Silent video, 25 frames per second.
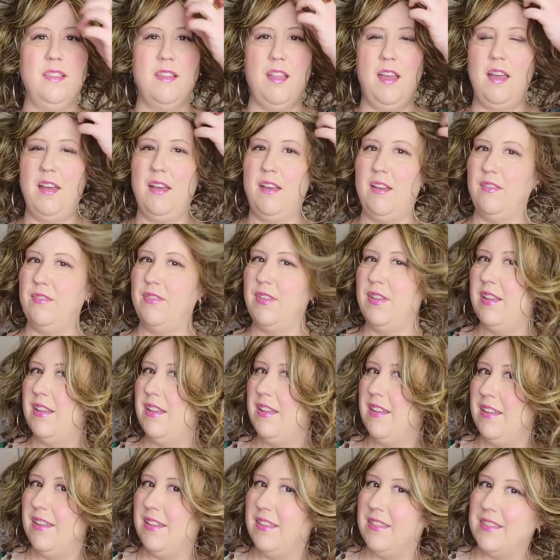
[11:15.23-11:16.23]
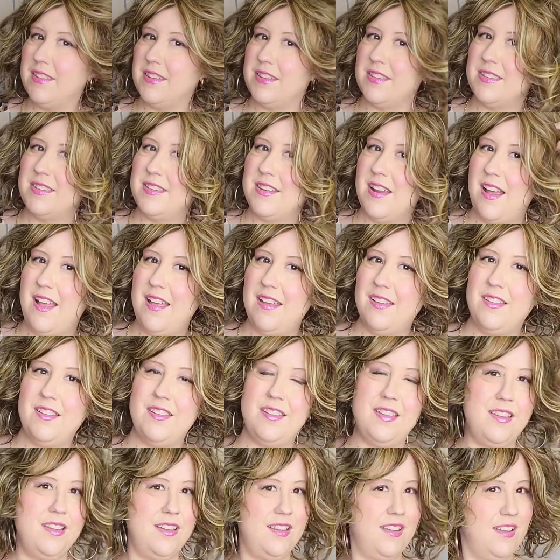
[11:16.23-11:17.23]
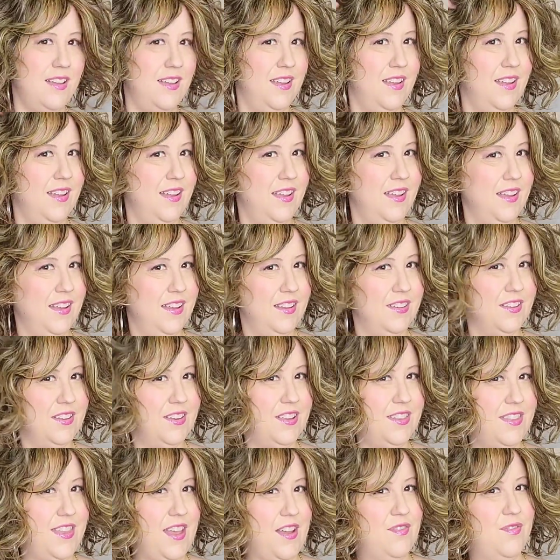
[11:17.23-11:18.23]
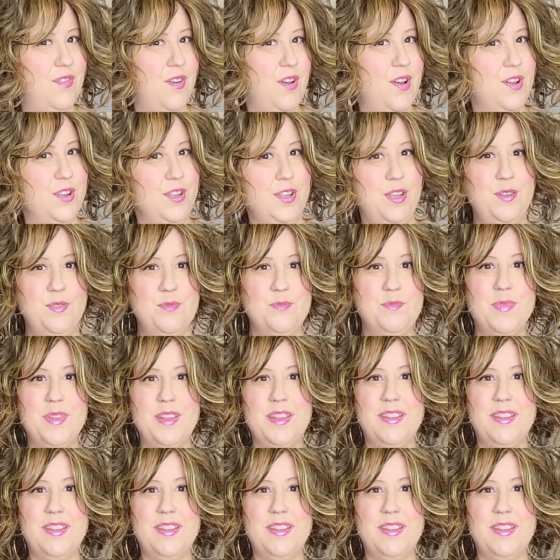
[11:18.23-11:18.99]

love this style. Look at that volume.